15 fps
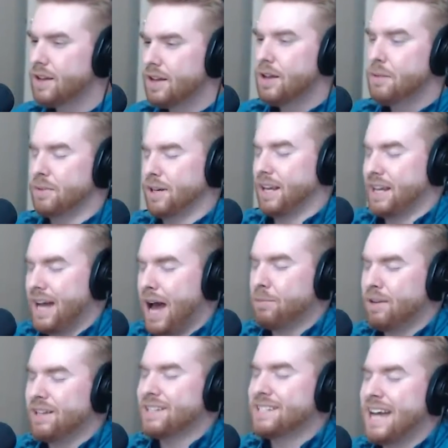But a
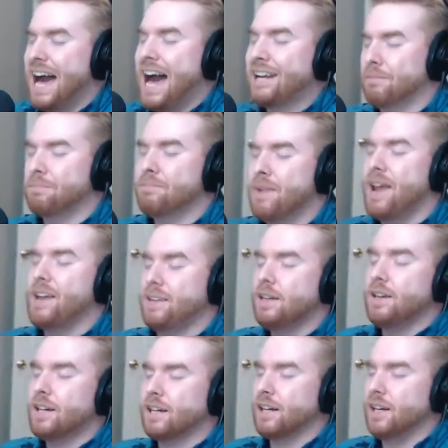goblin's gotta
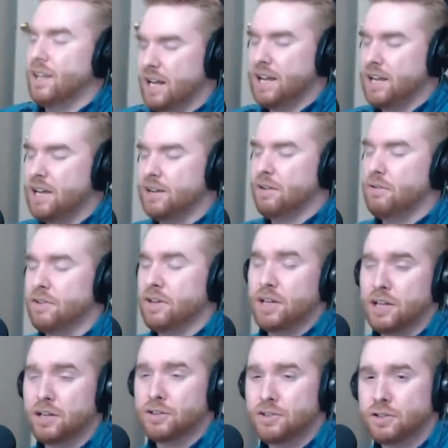make a
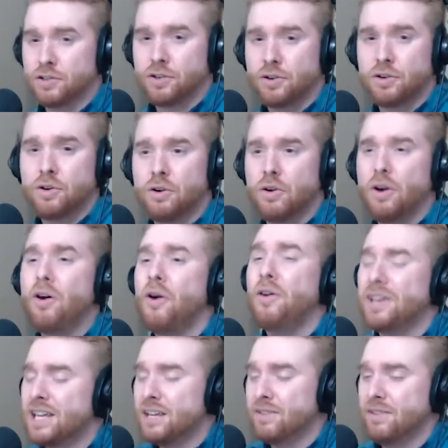living too,
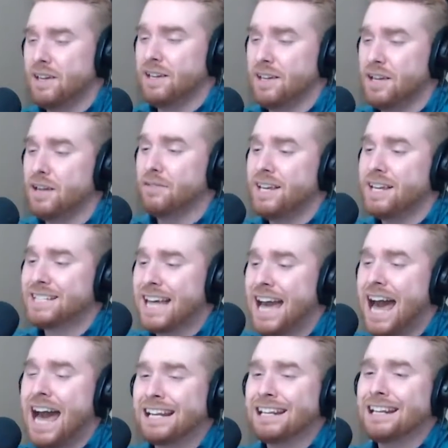even if he's
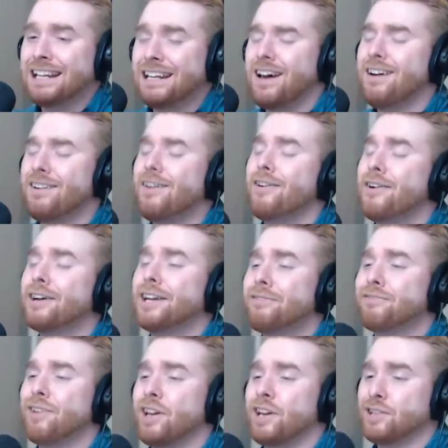got an ugly
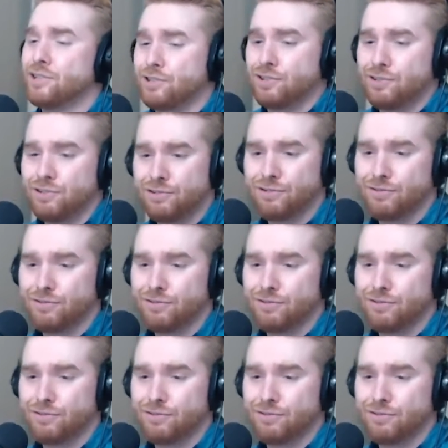face.